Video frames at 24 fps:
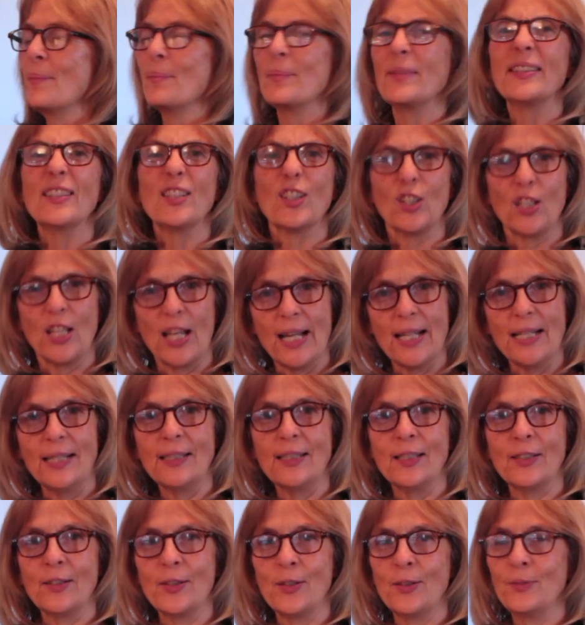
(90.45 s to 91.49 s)
But they're
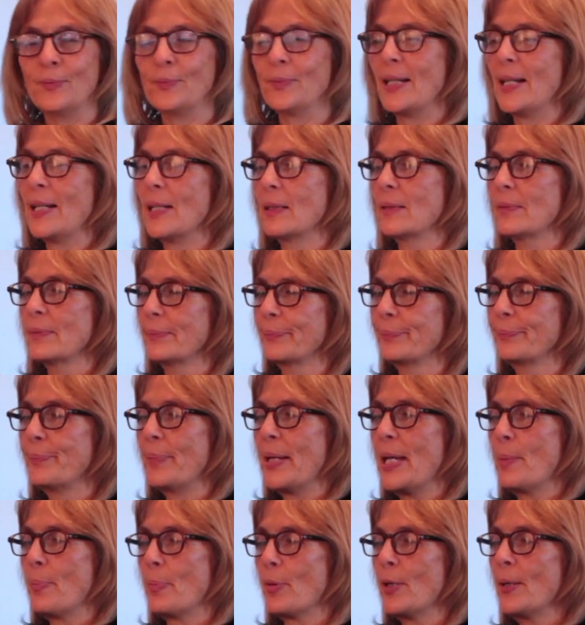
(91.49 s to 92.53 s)
light, you know, like
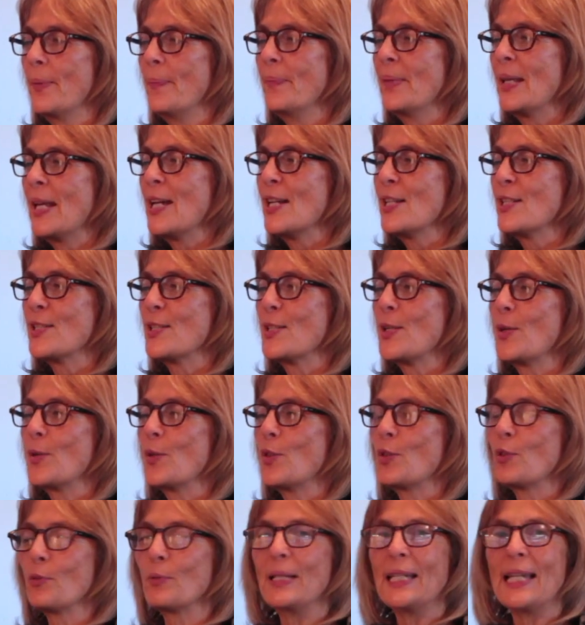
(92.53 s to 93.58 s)
paper.
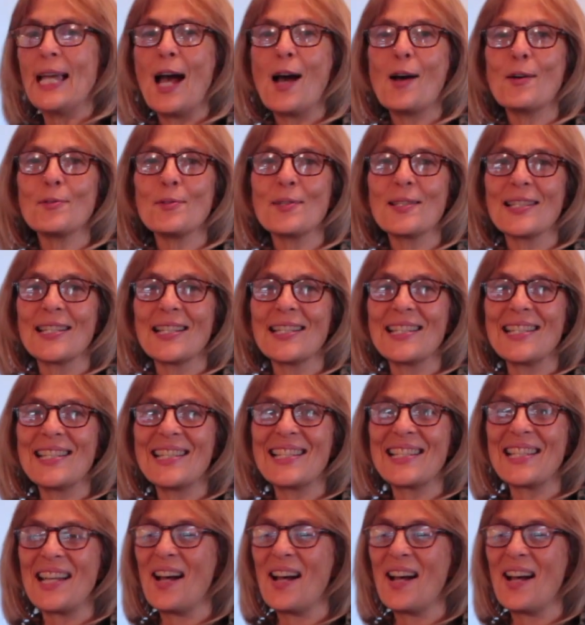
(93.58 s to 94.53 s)
So 3 ounces